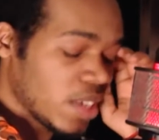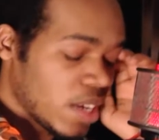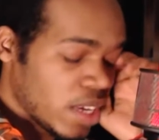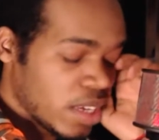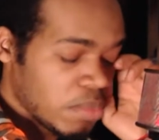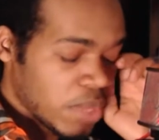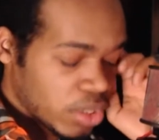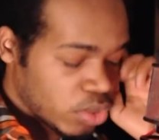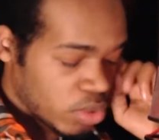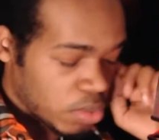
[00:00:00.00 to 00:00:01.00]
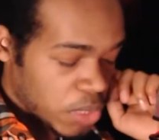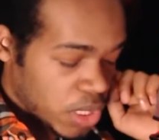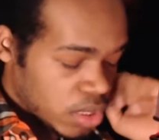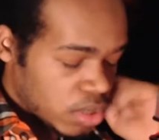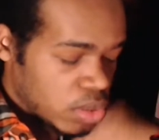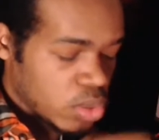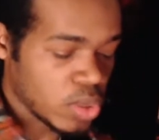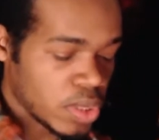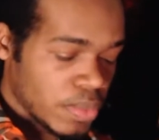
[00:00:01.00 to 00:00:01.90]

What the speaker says: I am extremely annoyed.